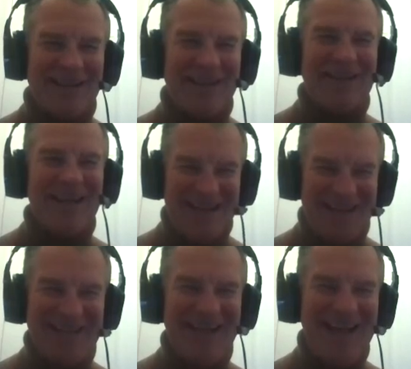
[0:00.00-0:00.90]

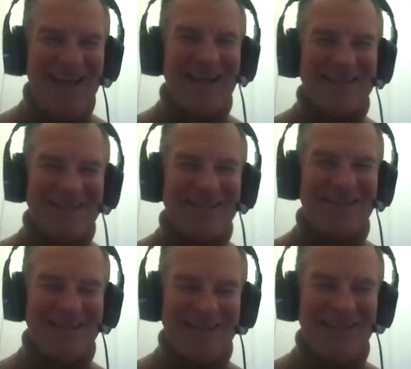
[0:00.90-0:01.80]

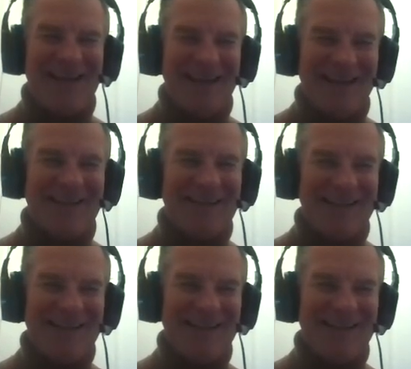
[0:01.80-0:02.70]

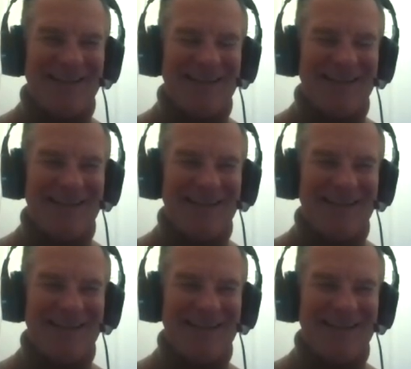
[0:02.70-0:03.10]
The person shown says nothing.